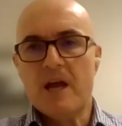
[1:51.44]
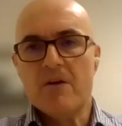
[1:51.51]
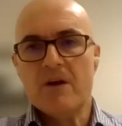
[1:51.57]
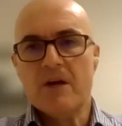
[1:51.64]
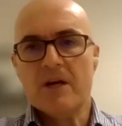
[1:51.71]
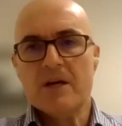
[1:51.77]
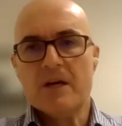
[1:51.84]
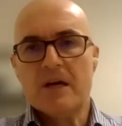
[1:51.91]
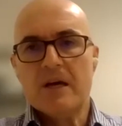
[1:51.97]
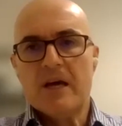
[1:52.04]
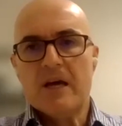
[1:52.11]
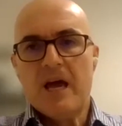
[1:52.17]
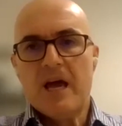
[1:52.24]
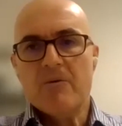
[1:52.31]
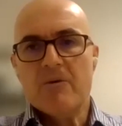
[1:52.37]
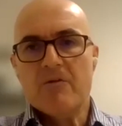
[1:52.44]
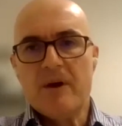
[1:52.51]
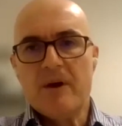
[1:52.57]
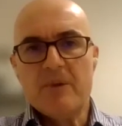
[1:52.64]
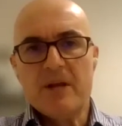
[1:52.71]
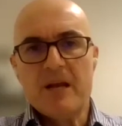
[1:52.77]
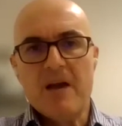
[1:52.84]
important area, and
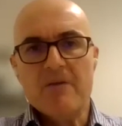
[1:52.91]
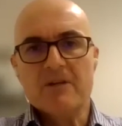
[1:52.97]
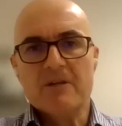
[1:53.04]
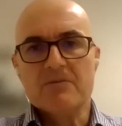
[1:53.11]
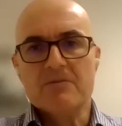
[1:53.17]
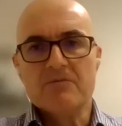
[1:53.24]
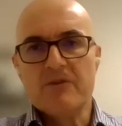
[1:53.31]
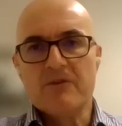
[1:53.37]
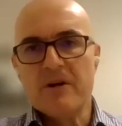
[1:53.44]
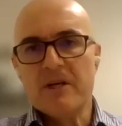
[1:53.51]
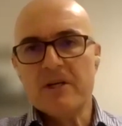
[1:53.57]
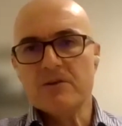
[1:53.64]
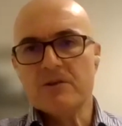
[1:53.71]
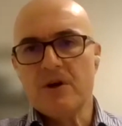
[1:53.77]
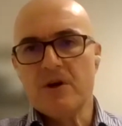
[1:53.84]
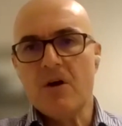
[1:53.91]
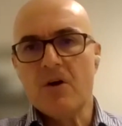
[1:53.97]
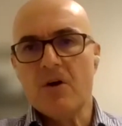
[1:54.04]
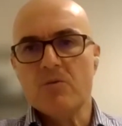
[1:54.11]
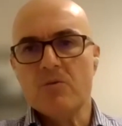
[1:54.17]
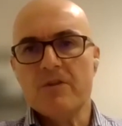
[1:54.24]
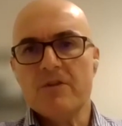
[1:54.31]
we've been having some very good
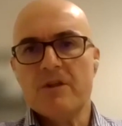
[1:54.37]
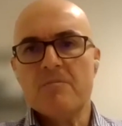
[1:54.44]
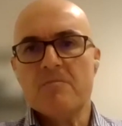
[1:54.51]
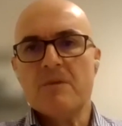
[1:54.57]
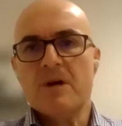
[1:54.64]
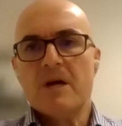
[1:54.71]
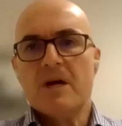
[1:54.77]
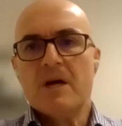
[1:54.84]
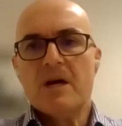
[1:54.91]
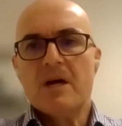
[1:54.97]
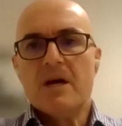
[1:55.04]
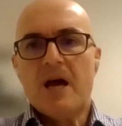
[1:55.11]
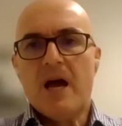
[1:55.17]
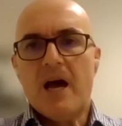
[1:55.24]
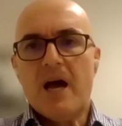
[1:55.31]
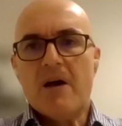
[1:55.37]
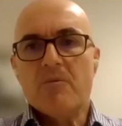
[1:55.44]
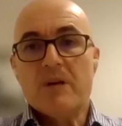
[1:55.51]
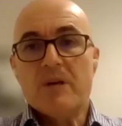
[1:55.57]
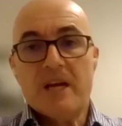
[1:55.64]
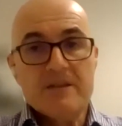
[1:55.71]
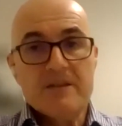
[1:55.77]
dialogue with them.
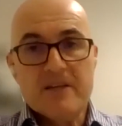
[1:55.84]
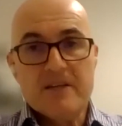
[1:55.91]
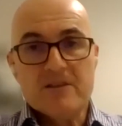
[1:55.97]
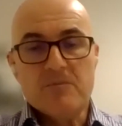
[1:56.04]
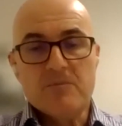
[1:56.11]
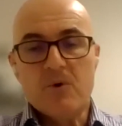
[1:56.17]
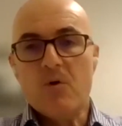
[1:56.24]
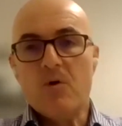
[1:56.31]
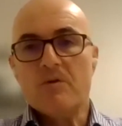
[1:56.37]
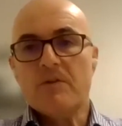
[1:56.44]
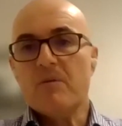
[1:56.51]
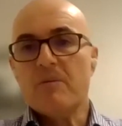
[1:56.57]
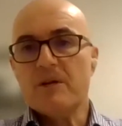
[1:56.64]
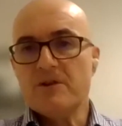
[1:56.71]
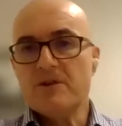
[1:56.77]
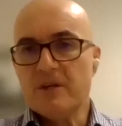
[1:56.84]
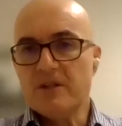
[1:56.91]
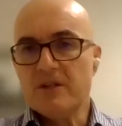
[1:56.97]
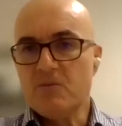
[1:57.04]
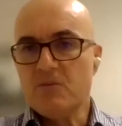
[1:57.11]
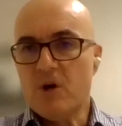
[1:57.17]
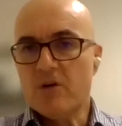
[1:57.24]
We need their support. They'll be
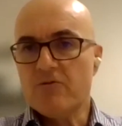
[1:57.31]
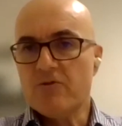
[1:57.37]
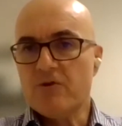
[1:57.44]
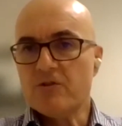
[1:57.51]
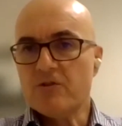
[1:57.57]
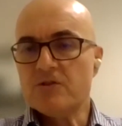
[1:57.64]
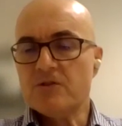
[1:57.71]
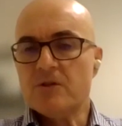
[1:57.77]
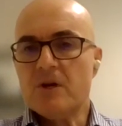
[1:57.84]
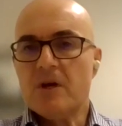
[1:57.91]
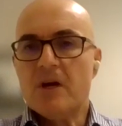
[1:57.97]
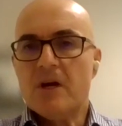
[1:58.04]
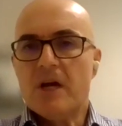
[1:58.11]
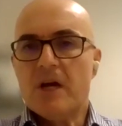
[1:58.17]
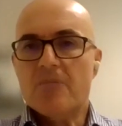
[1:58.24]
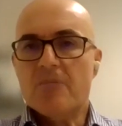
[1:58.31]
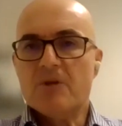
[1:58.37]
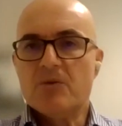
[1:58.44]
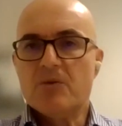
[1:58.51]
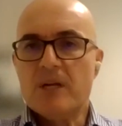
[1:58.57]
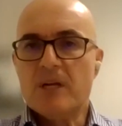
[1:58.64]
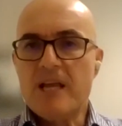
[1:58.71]
doing some work for us
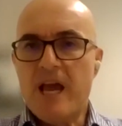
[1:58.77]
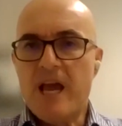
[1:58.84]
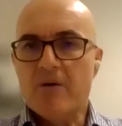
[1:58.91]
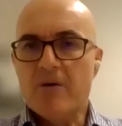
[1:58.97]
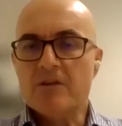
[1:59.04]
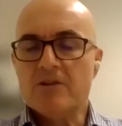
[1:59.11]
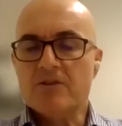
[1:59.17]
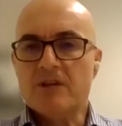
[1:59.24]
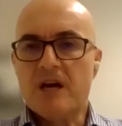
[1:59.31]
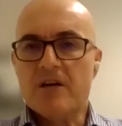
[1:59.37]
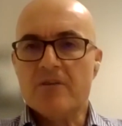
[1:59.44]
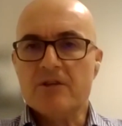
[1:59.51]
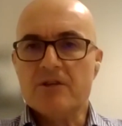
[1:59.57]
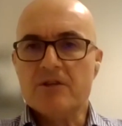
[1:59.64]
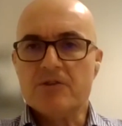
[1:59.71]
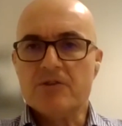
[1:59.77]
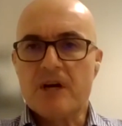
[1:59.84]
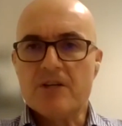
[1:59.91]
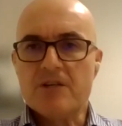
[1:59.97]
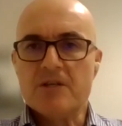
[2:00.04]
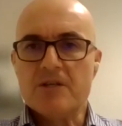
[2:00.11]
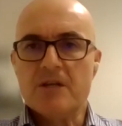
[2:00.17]
between now and the start of
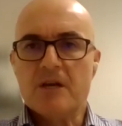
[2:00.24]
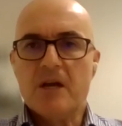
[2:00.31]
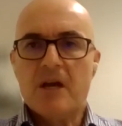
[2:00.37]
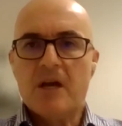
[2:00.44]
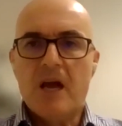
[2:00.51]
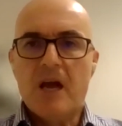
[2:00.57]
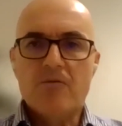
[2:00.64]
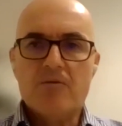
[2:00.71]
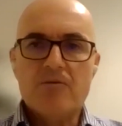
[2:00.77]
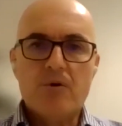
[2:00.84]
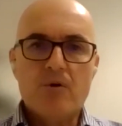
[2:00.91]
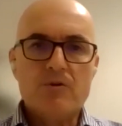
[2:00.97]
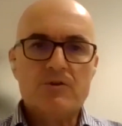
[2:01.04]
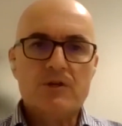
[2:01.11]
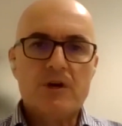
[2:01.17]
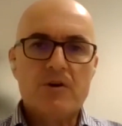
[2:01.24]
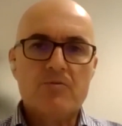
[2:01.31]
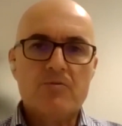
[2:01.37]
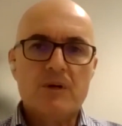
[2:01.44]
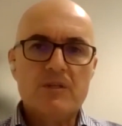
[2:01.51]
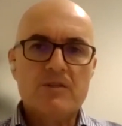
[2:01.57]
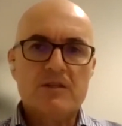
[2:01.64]
construction. And we've
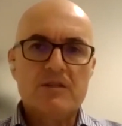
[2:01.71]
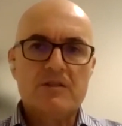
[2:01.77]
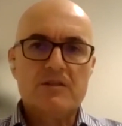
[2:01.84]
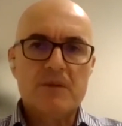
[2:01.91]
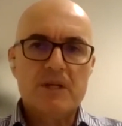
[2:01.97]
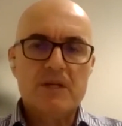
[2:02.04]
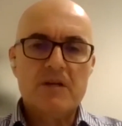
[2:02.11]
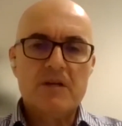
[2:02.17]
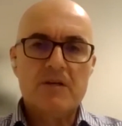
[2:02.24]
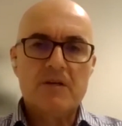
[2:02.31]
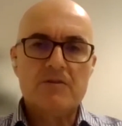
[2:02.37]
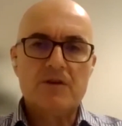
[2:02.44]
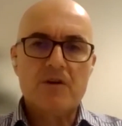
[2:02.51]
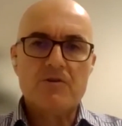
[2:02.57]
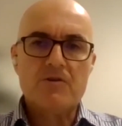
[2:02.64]
also recently submitted a